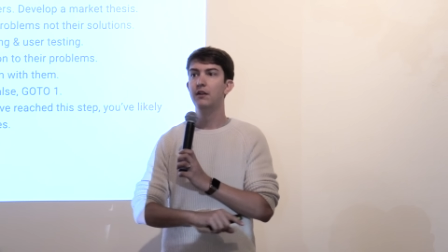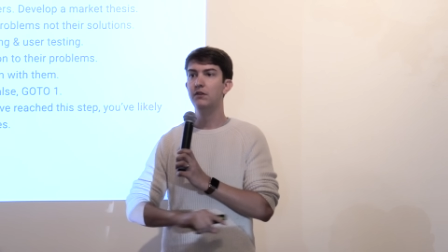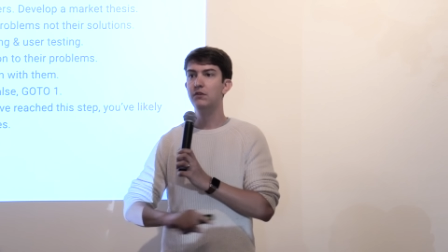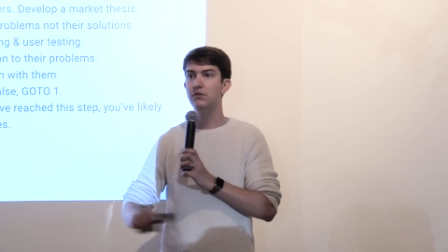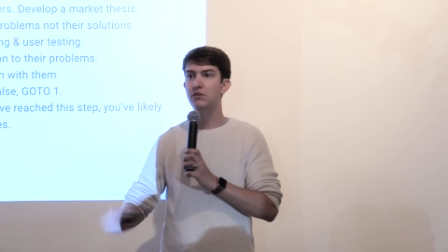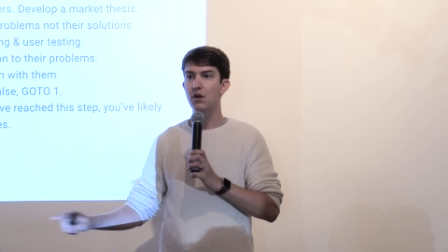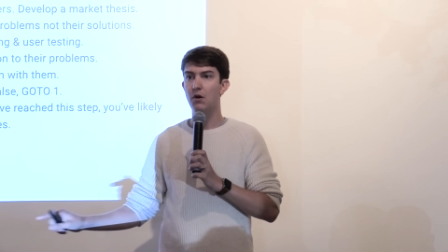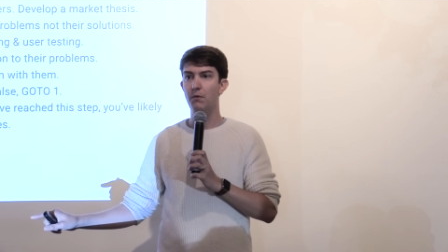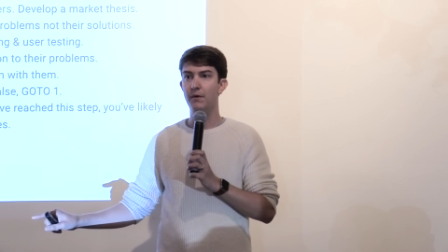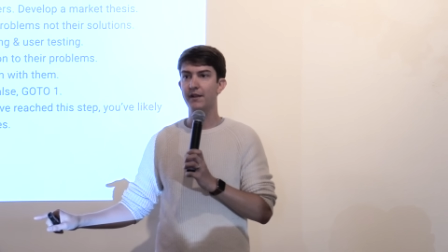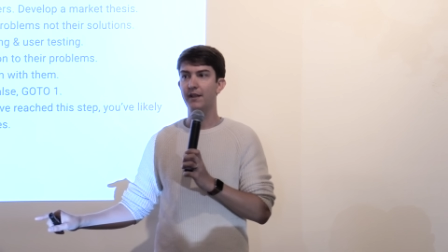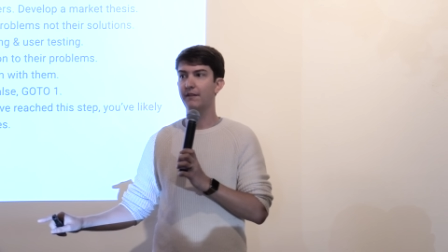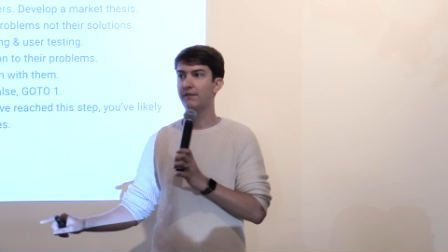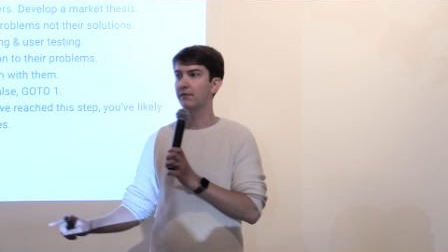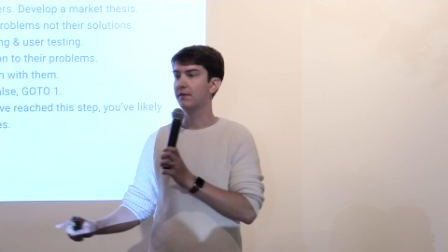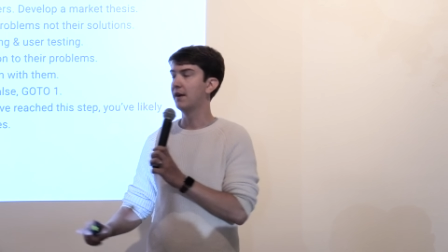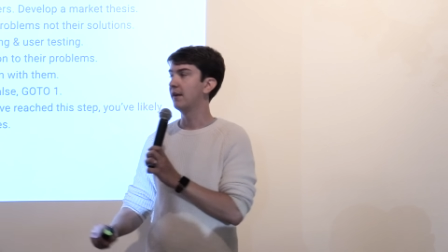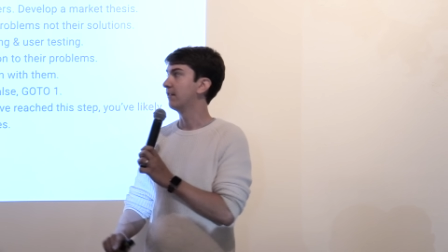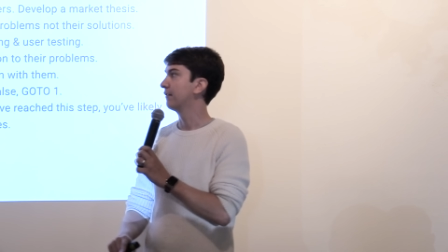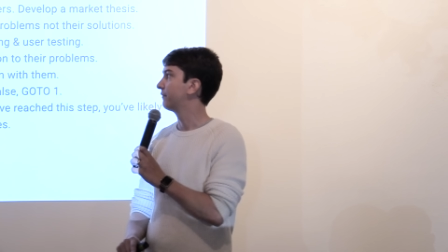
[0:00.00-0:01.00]
No one gets
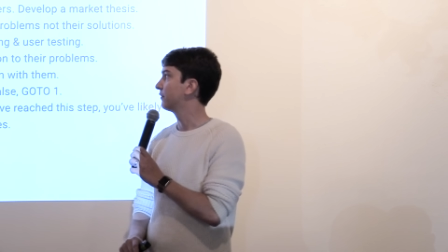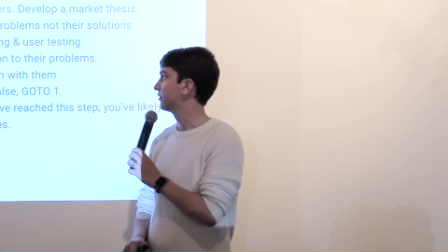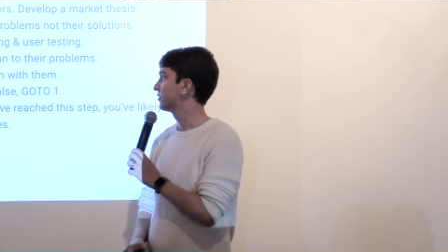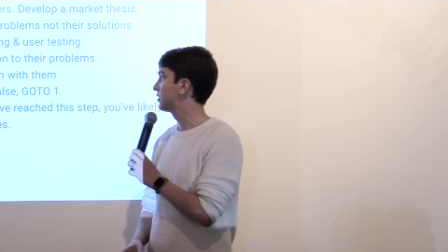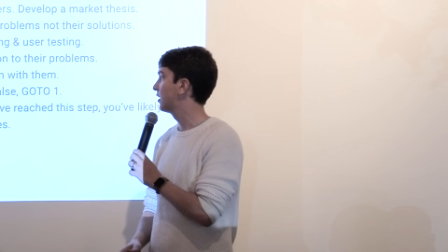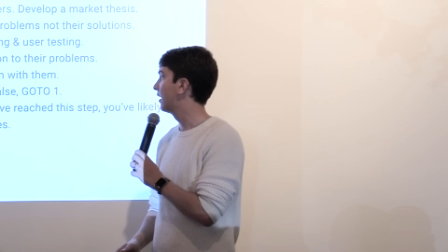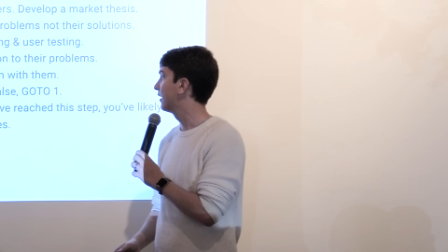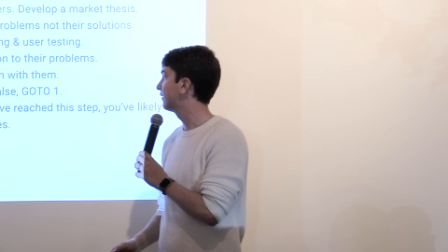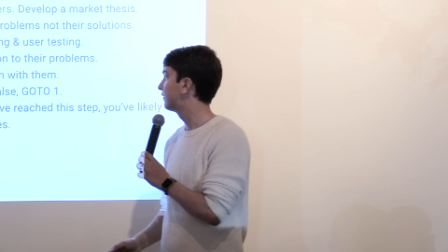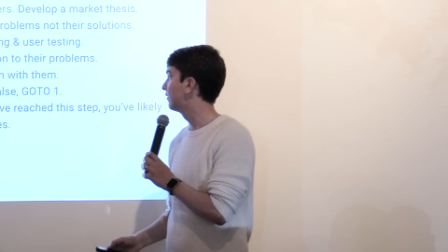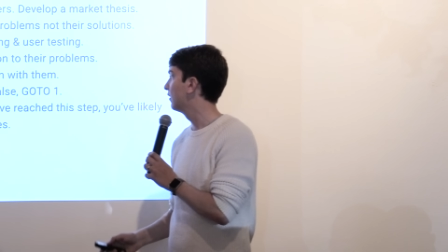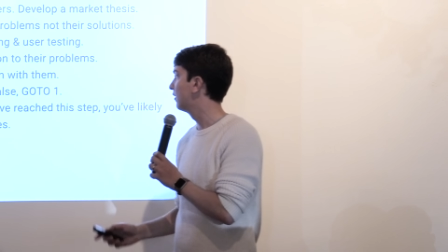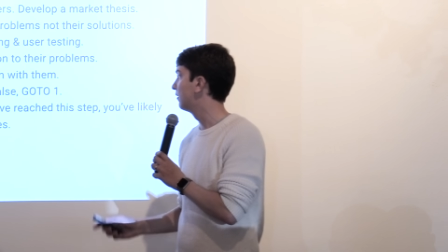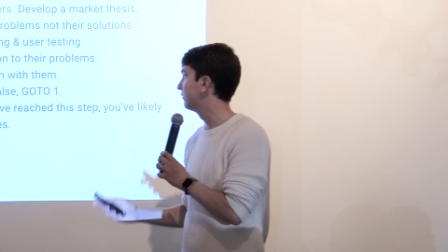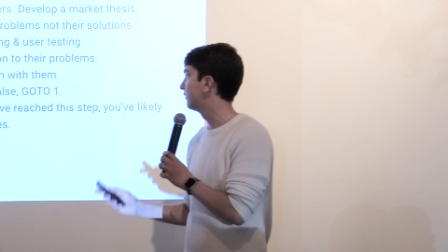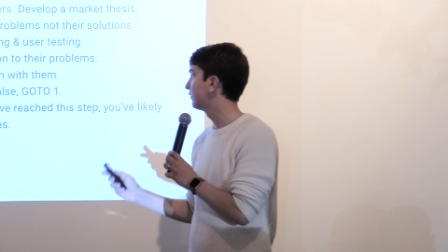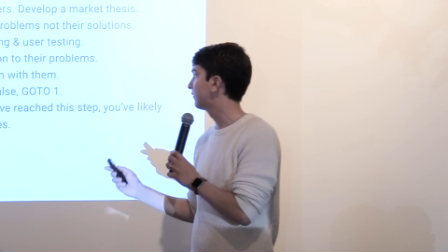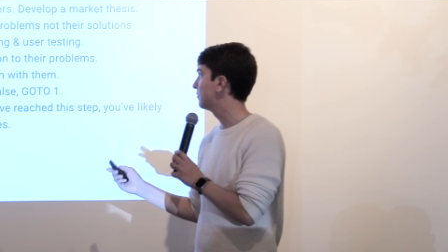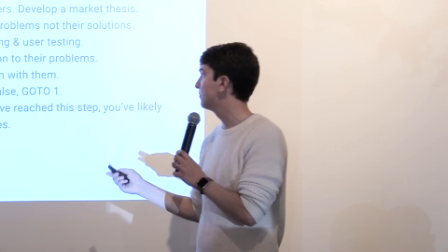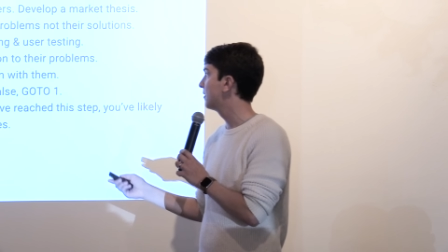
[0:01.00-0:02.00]
it right on the first shot. So
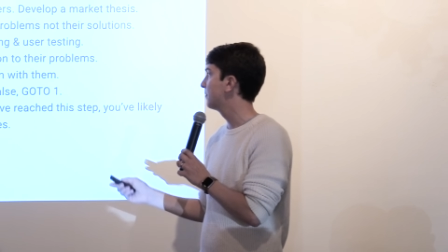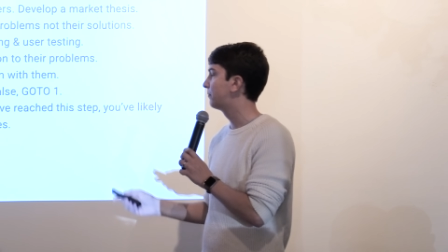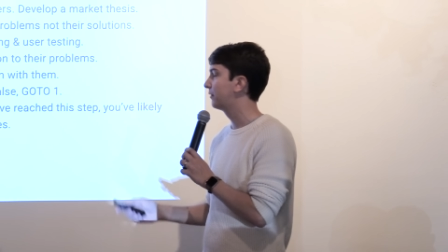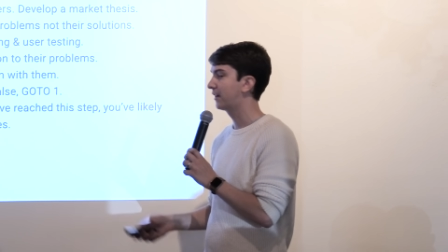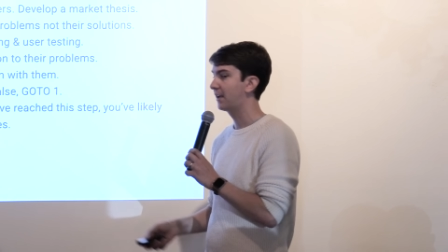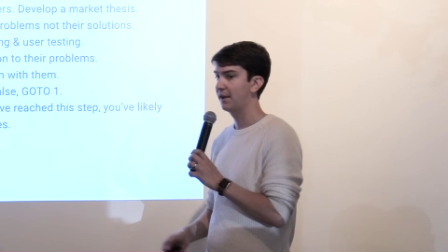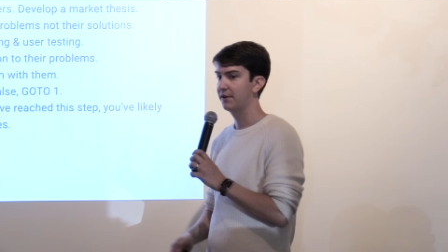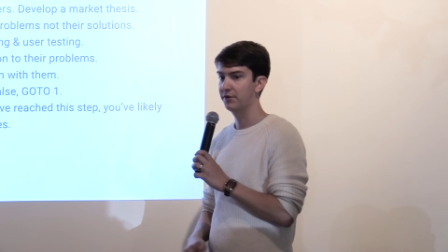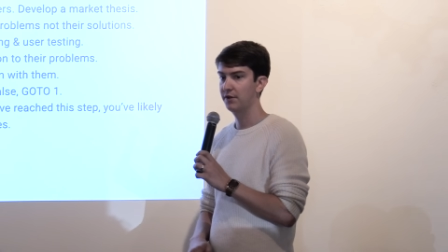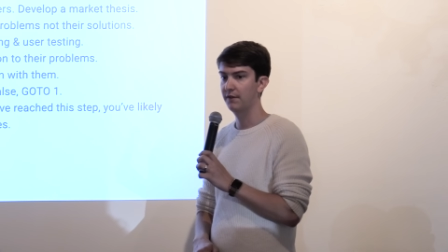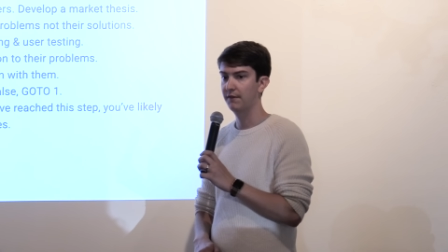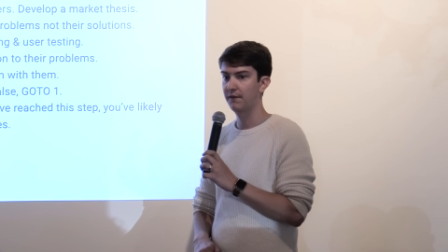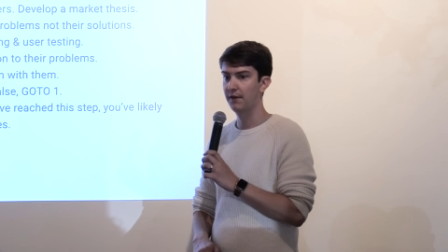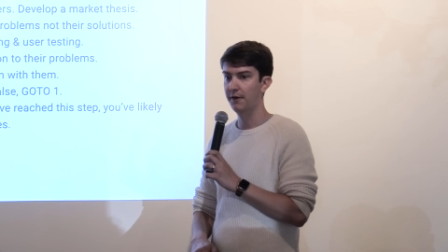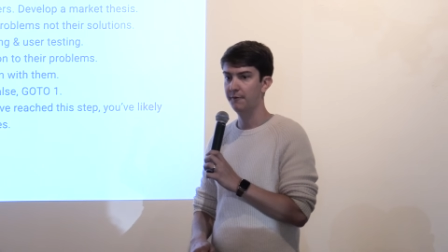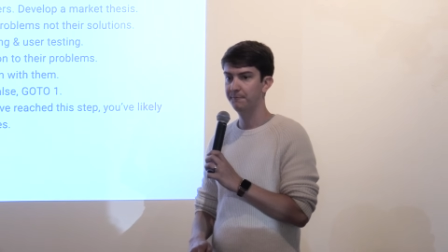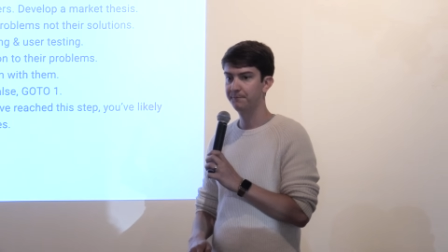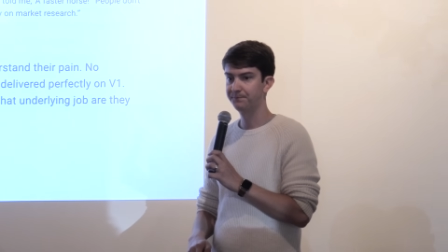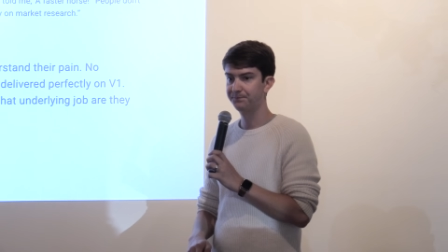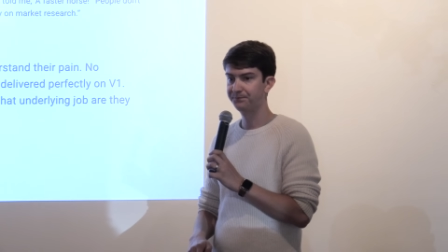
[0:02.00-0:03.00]
there's some implications
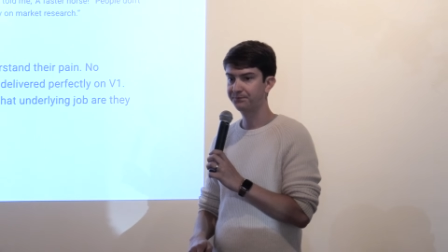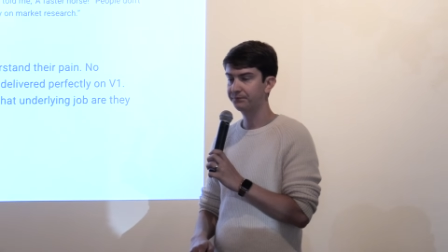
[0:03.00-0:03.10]
there.